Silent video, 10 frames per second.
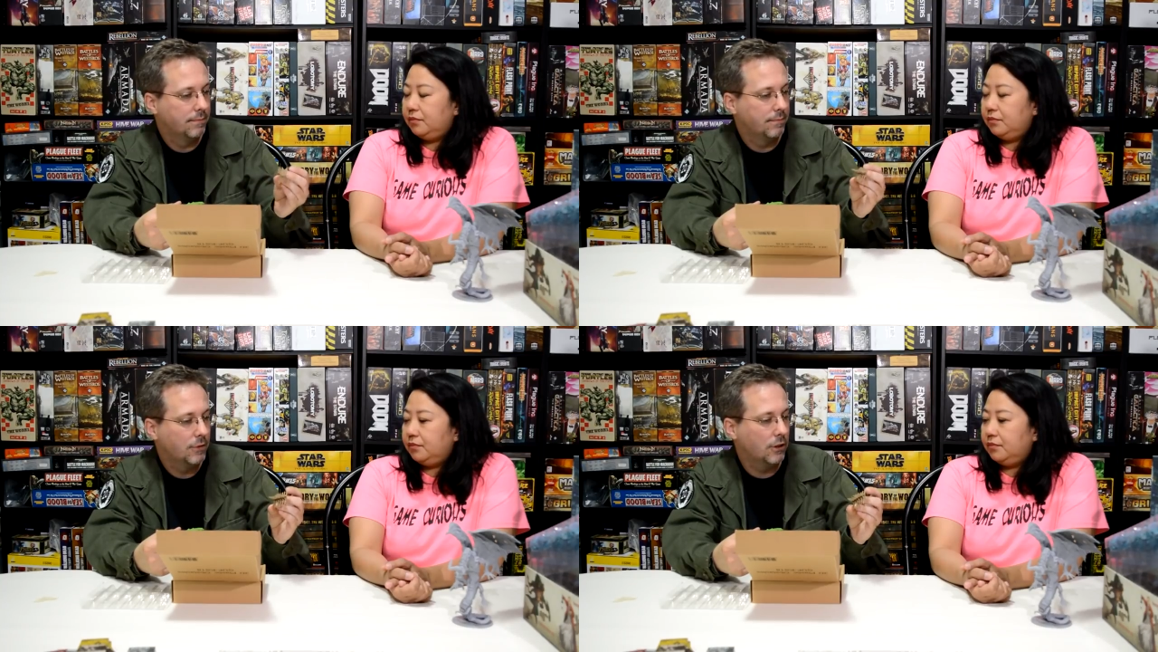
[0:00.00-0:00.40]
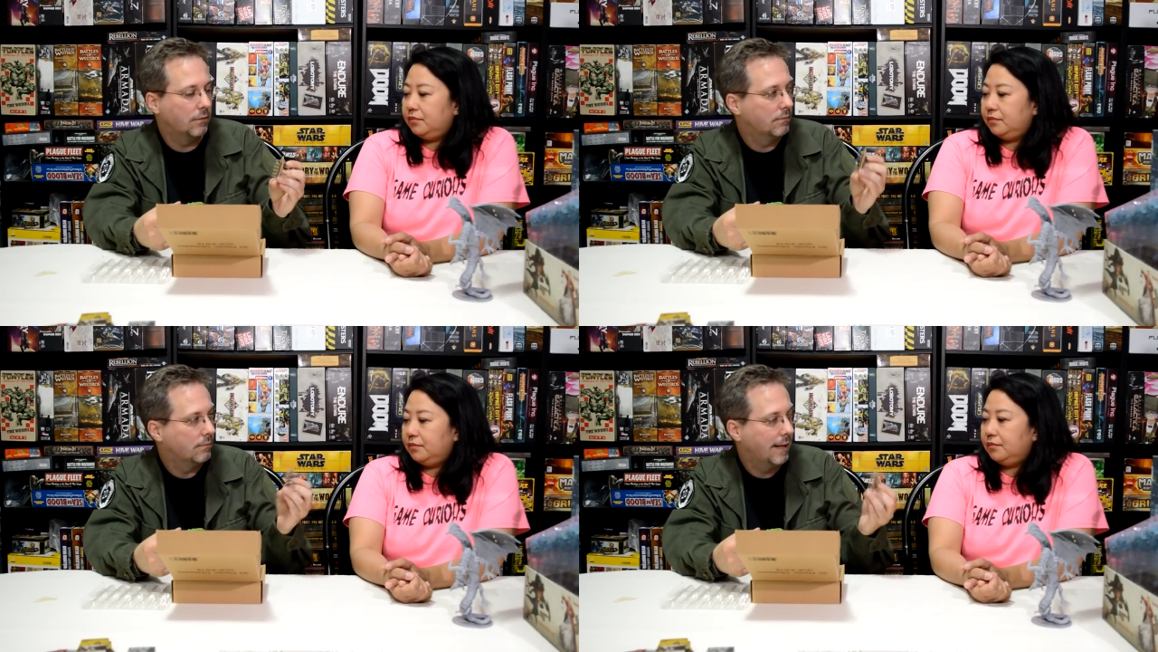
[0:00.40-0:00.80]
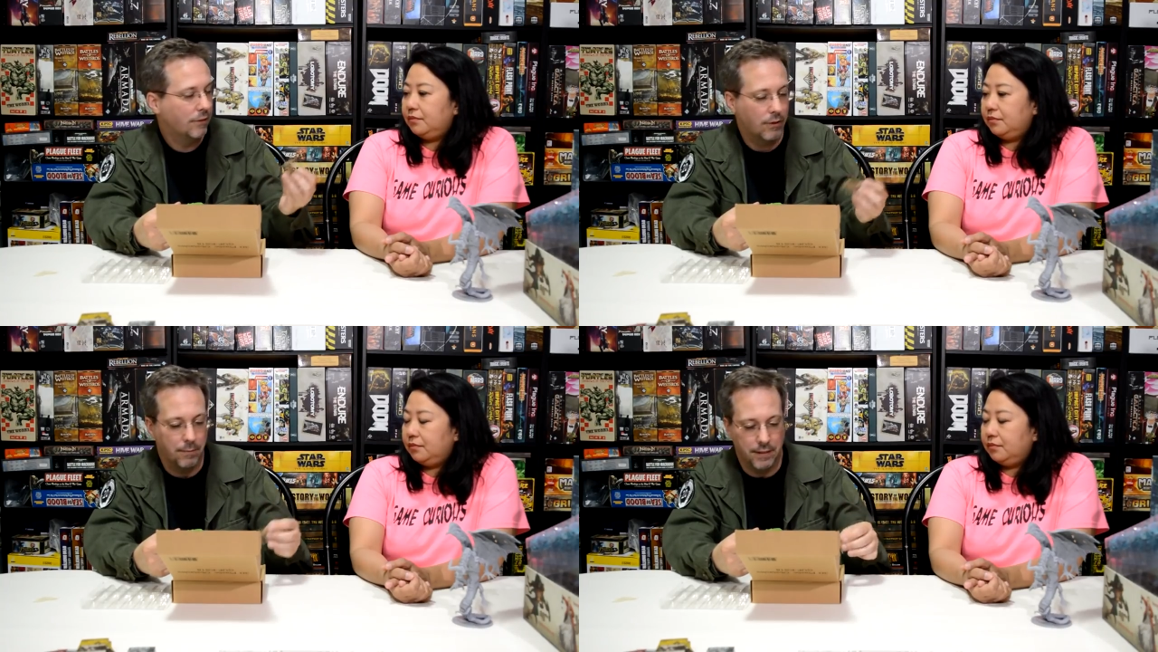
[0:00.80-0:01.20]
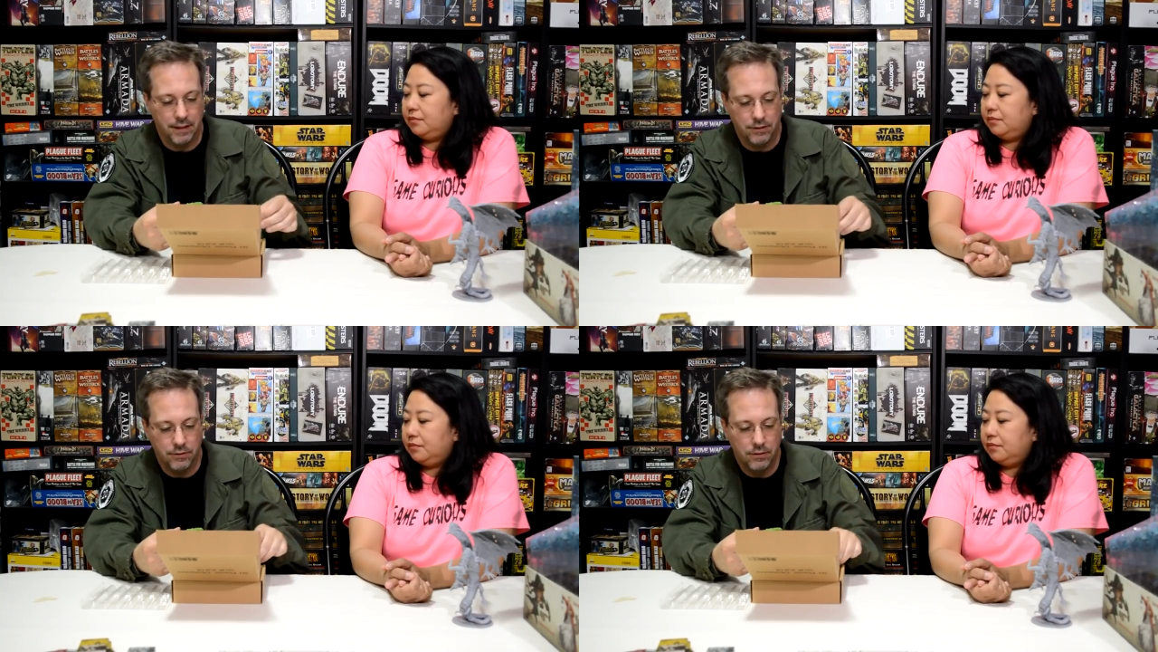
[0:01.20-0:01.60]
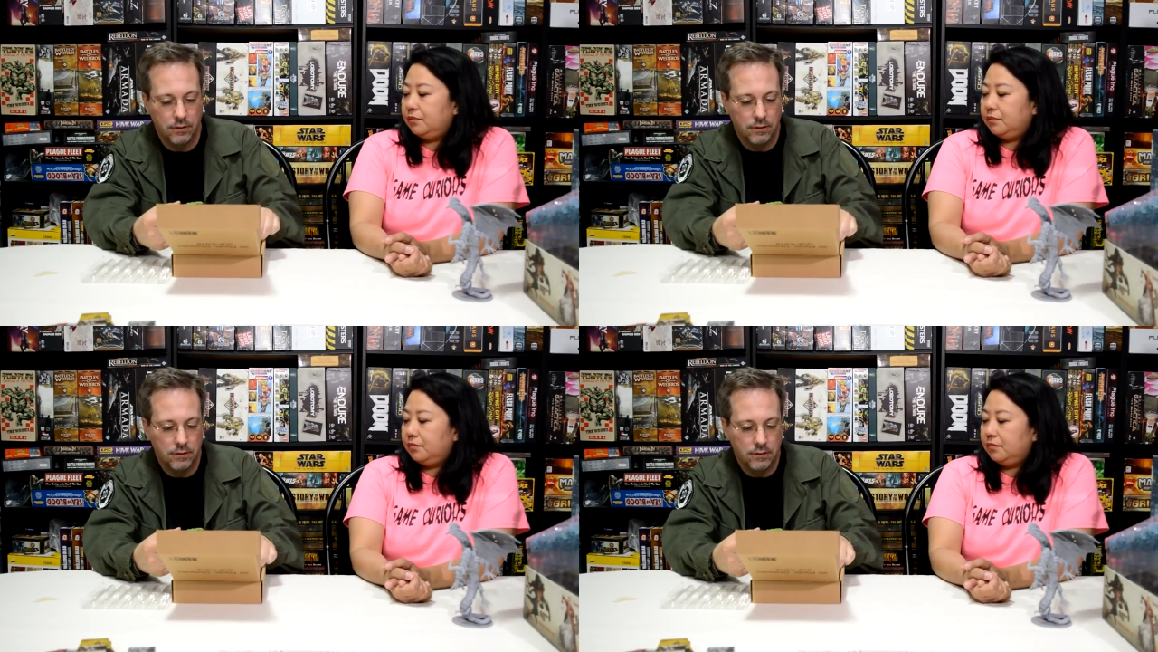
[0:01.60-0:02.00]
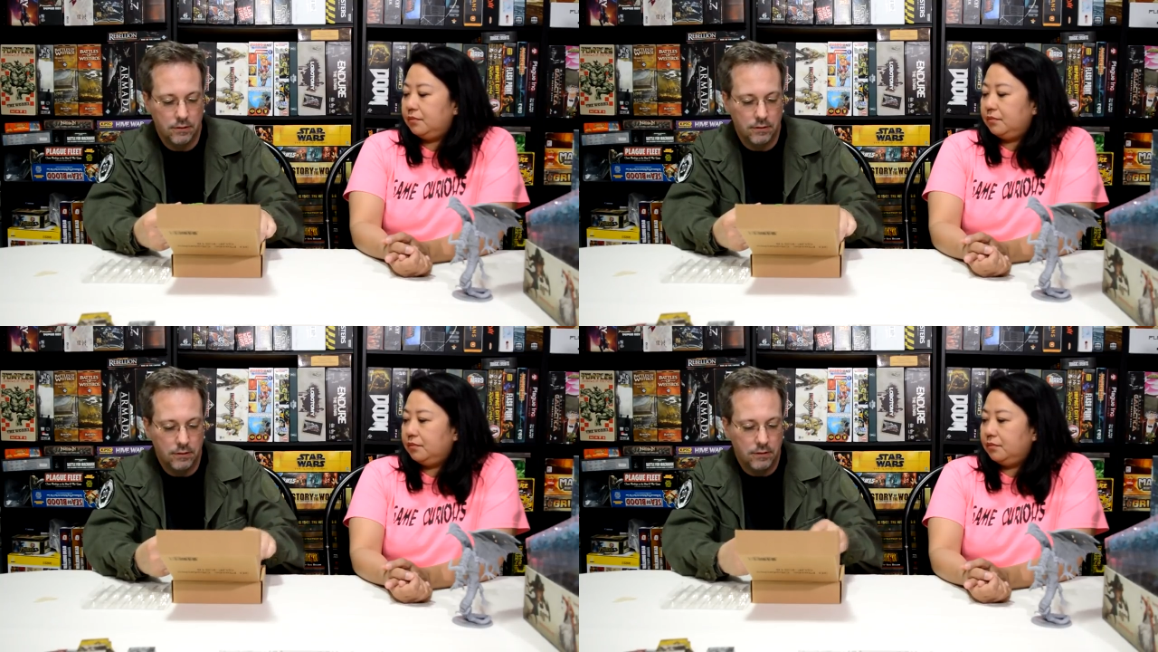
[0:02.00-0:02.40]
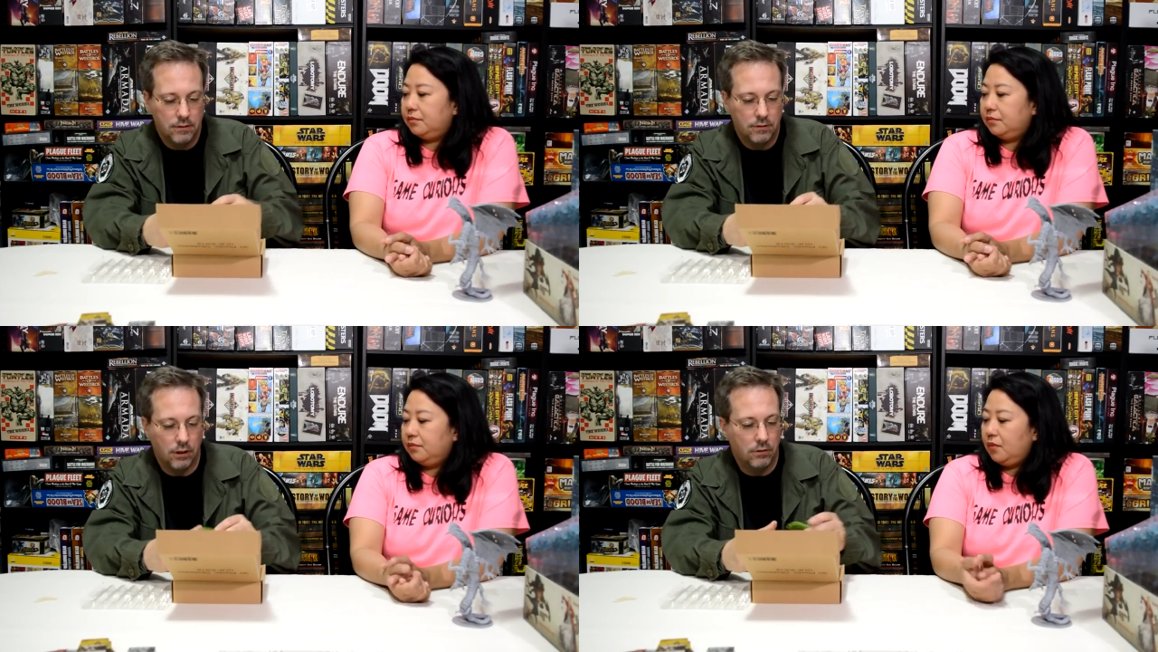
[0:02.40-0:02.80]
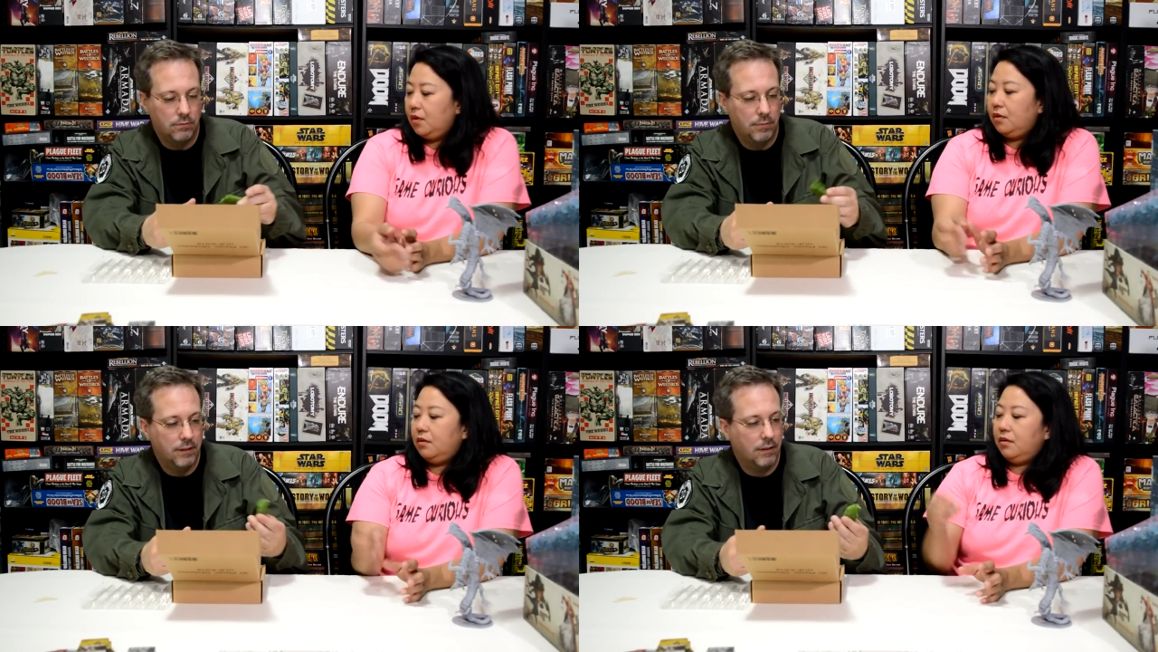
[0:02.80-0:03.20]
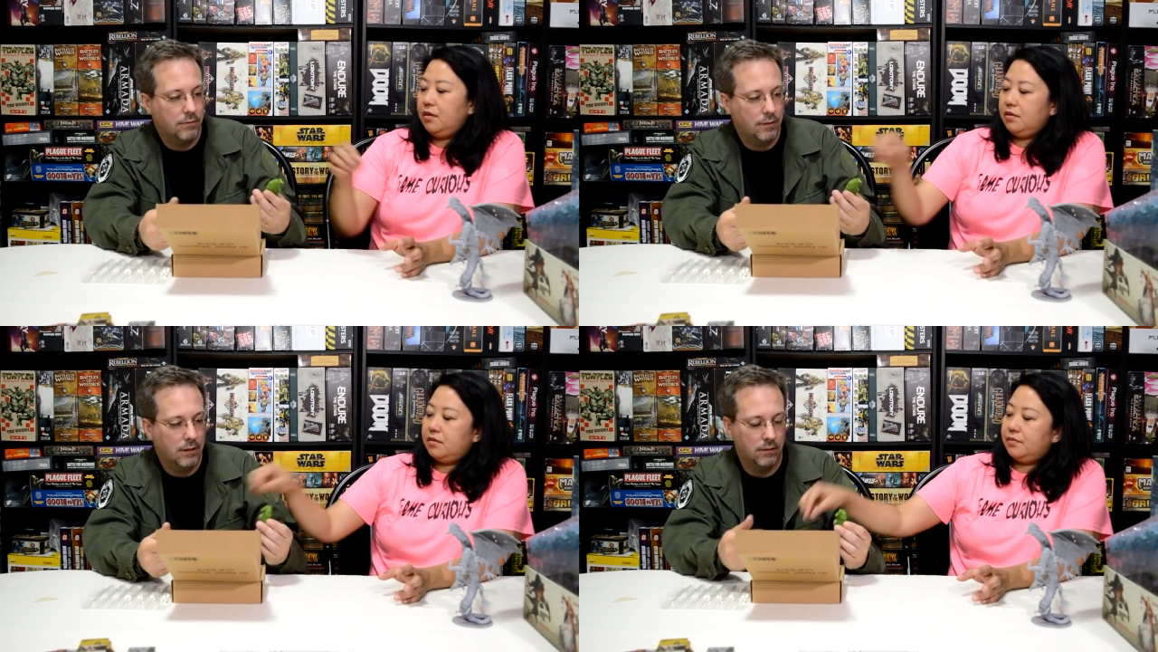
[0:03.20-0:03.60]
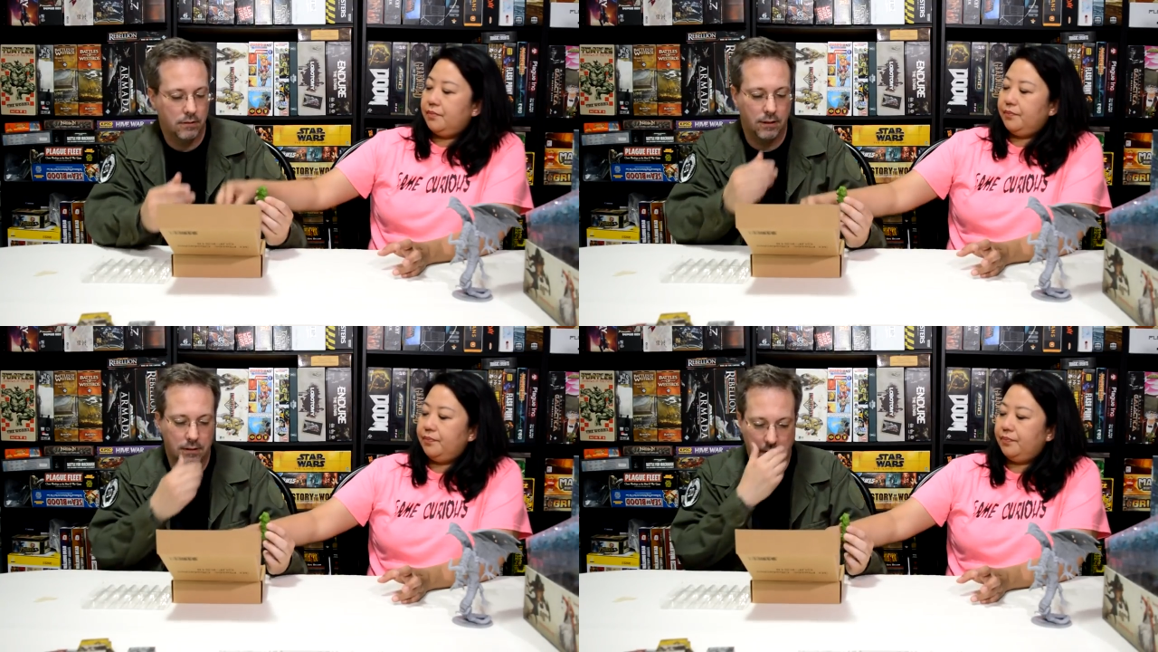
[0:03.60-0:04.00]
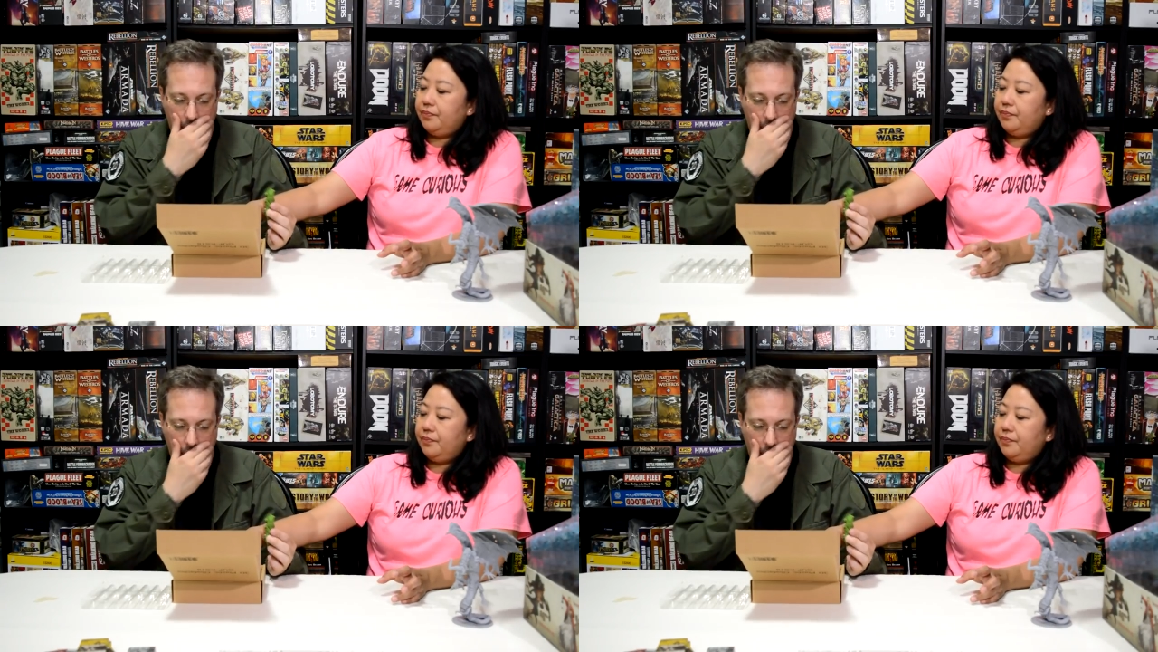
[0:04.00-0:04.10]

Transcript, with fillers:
Speaker 1: you know, man trap things. So, but that's what they look like.